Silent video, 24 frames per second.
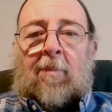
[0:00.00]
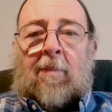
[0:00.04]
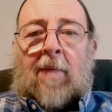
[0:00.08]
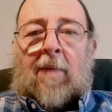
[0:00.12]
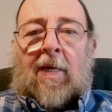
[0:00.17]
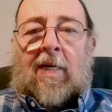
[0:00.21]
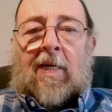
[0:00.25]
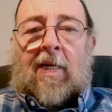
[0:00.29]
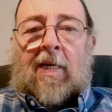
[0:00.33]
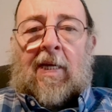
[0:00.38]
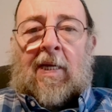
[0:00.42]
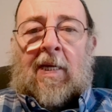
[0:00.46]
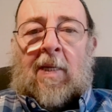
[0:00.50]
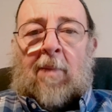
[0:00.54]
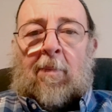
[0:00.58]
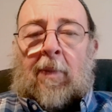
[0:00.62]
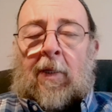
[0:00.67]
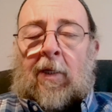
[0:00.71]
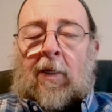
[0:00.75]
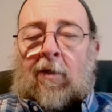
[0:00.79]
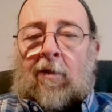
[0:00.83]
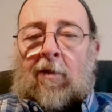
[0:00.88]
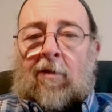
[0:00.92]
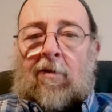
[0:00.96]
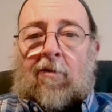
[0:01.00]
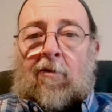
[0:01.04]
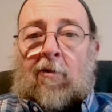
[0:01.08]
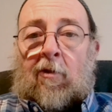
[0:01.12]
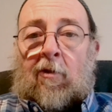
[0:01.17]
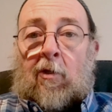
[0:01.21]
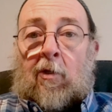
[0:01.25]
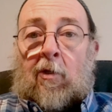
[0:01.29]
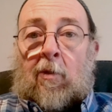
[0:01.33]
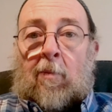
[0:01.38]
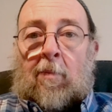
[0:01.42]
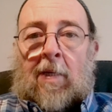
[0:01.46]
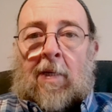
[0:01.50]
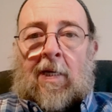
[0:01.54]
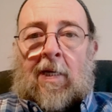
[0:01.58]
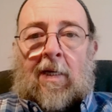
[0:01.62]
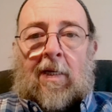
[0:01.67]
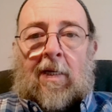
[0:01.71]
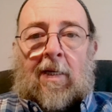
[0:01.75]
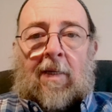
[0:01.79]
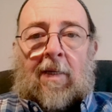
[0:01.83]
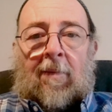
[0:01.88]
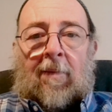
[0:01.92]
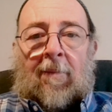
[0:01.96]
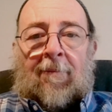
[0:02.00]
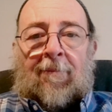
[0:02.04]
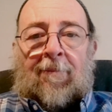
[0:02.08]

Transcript: making an appearance to humanity.